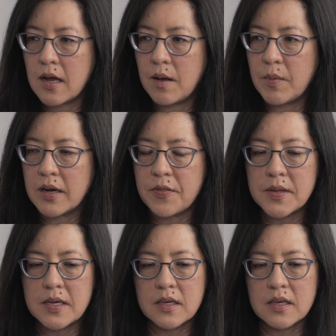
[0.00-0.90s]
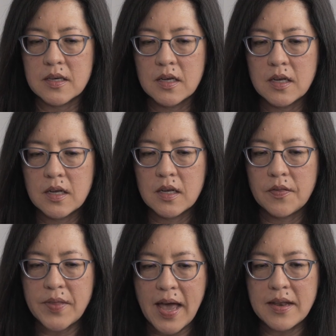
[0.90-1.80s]
And I think
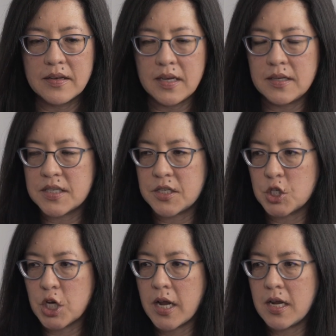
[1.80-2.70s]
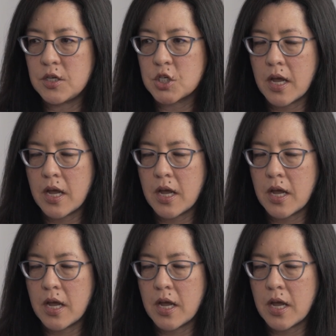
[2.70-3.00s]
that needs to change.